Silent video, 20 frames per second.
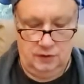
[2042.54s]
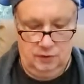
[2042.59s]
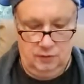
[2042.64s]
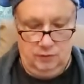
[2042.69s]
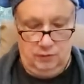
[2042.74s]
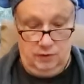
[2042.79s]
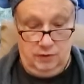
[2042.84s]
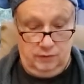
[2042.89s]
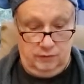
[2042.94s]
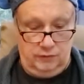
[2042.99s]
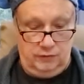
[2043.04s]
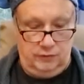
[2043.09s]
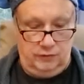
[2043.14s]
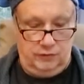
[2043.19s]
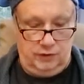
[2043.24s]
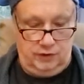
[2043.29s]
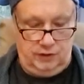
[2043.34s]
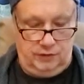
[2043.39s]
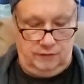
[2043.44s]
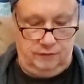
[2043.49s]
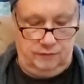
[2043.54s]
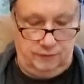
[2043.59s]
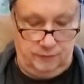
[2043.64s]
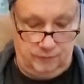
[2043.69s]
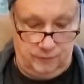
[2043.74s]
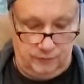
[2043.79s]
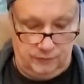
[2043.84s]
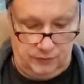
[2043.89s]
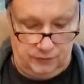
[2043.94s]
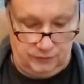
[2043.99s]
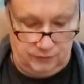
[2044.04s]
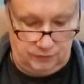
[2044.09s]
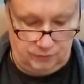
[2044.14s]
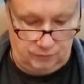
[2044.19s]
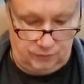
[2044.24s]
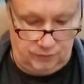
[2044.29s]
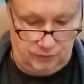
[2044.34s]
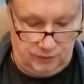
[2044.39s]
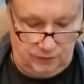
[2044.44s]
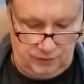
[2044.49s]
Whatever you need from such a
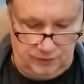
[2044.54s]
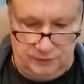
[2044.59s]
reading